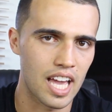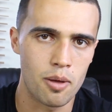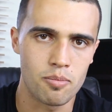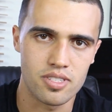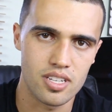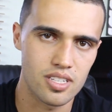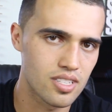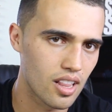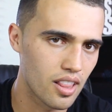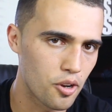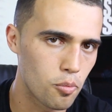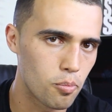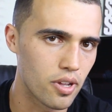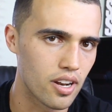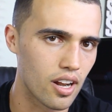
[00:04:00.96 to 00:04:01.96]
games just a
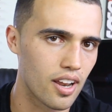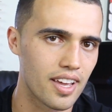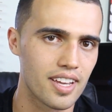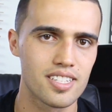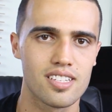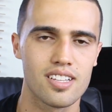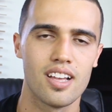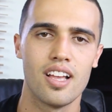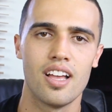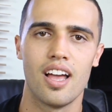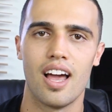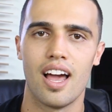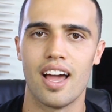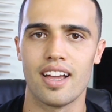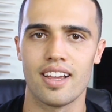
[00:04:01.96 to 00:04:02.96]
little bit at least,
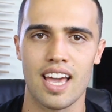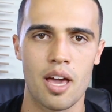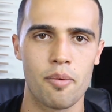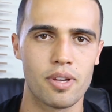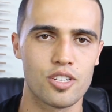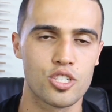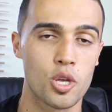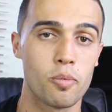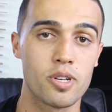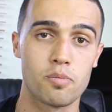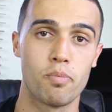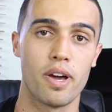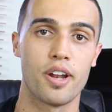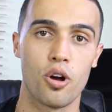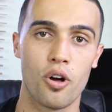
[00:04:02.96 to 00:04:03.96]
and gaming is so
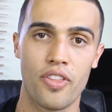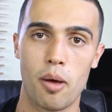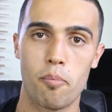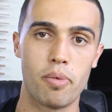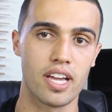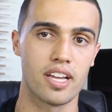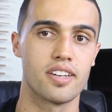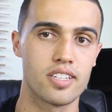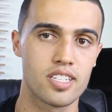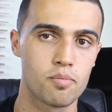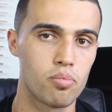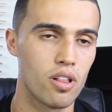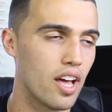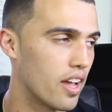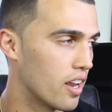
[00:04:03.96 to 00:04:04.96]
much better on that bigger
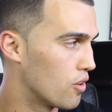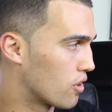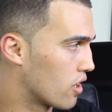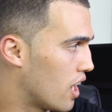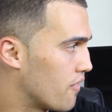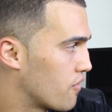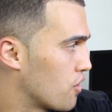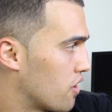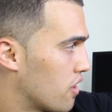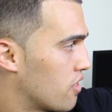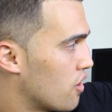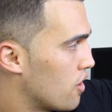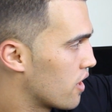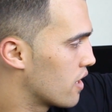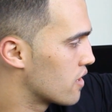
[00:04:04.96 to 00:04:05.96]
display. Look, I've got a
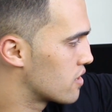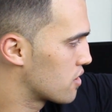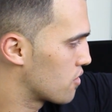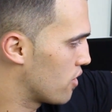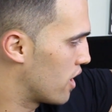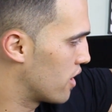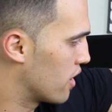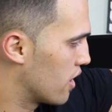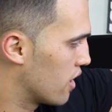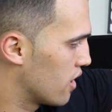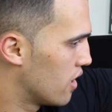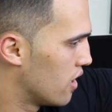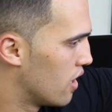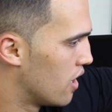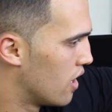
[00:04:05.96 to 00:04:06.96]
30-inch screen here.